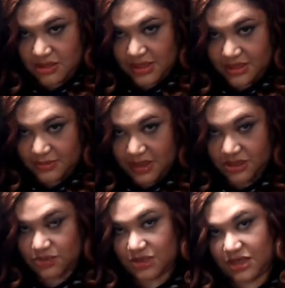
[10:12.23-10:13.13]
it takes
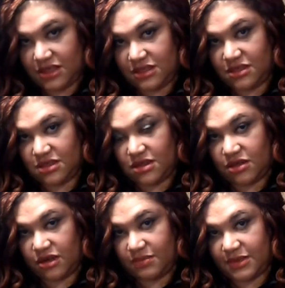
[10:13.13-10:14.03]
about 20 to
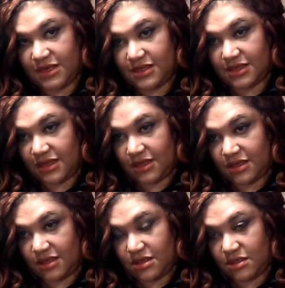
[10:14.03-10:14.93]
30 minutes, I
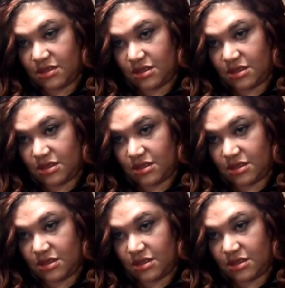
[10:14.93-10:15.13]
think.